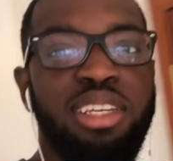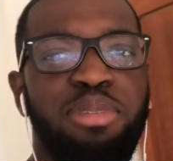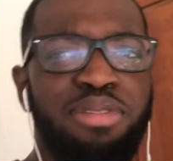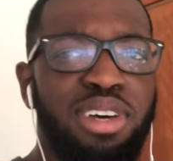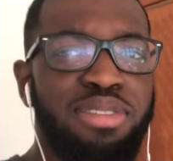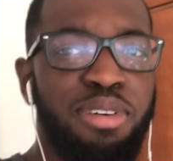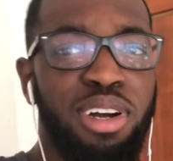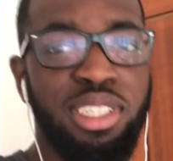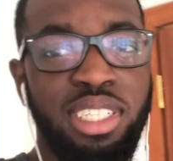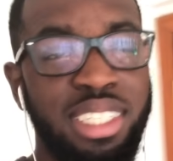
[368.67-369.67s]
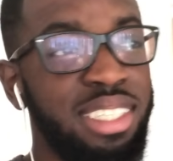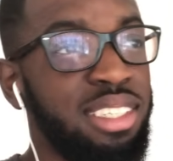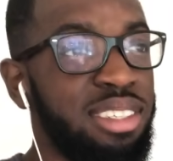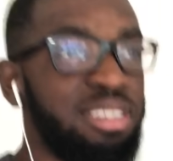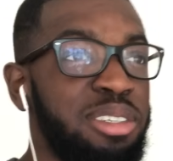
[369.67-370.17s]
It's my first 400 of the
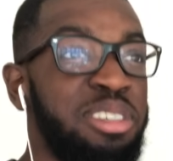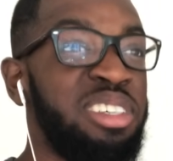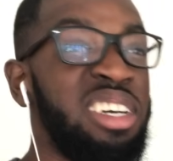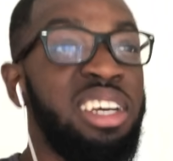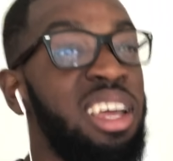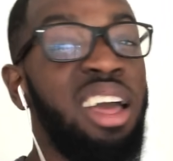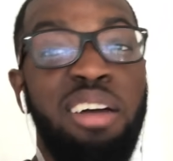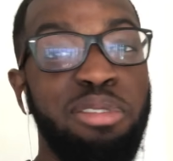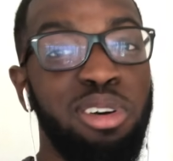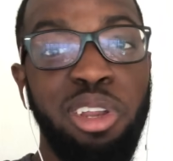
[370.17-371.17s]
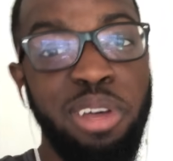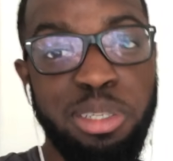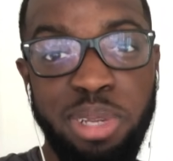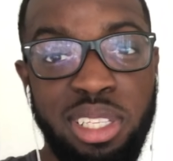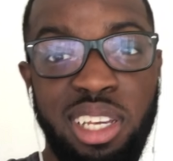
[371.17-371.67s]
season, so I've got no
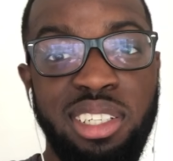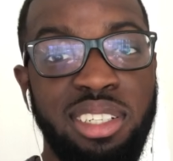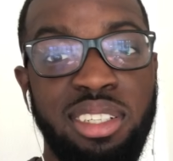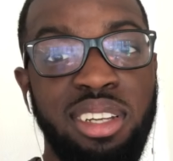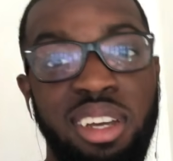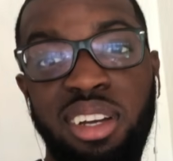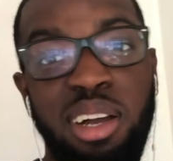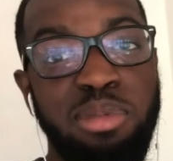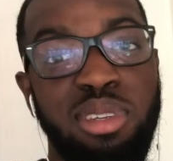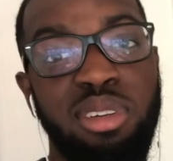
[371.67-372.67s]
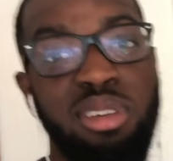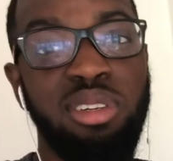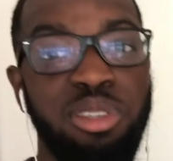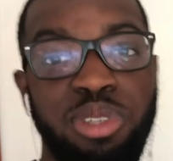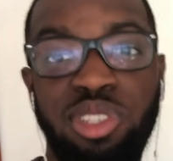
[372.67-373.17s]
expectation. I'm just gonna
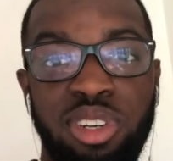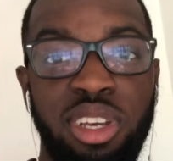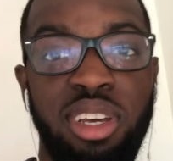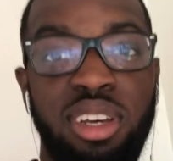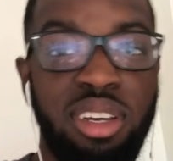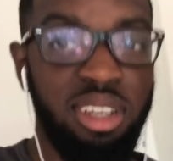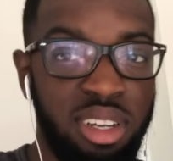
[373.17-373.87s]
look to enjoy it.